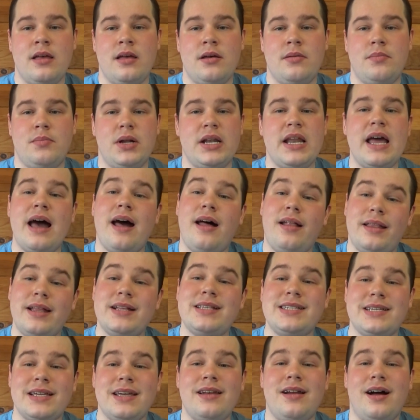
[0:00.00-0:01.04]
But now
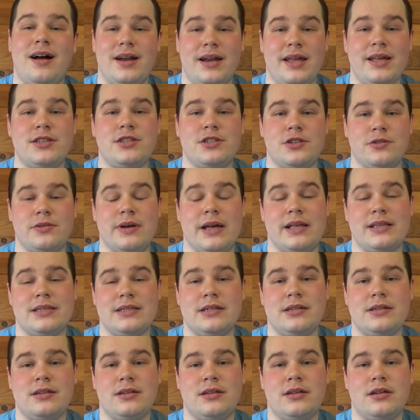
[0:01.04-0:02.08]
let's get on into
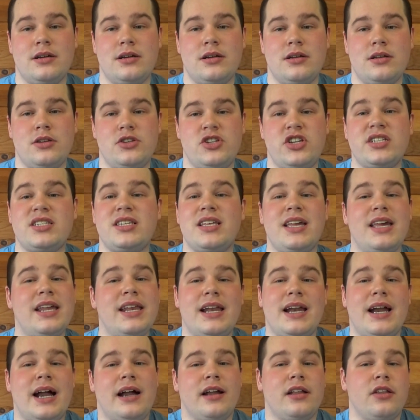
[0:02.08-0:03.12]
it just to get
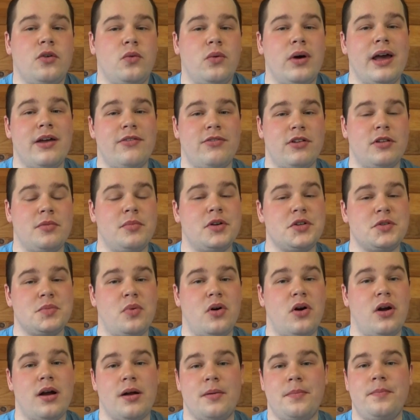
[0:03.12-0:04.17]
it out of the way for the most
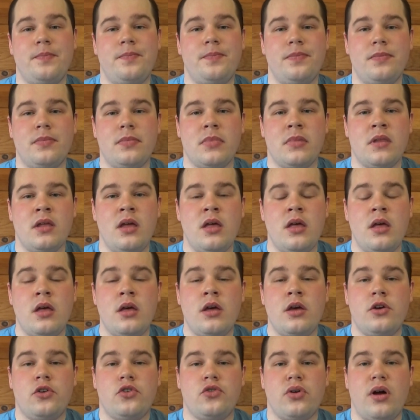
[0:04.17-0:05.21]
part,
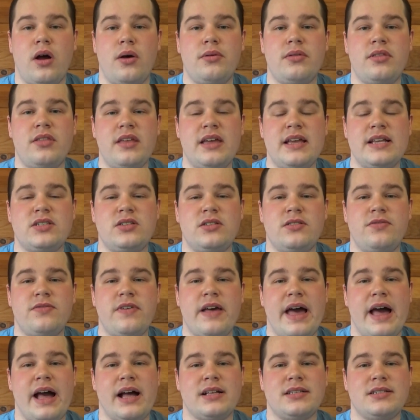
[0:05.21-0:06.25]
growth is in
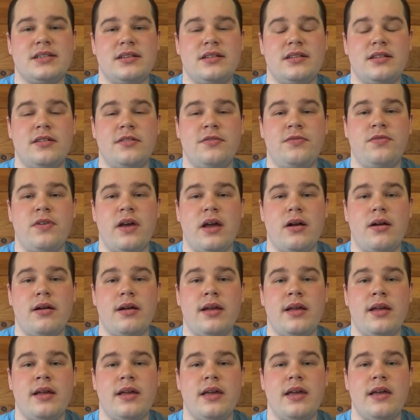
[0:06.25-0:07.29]
fact a
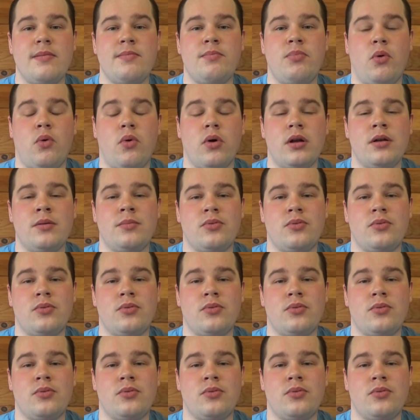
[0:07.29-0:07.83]
very important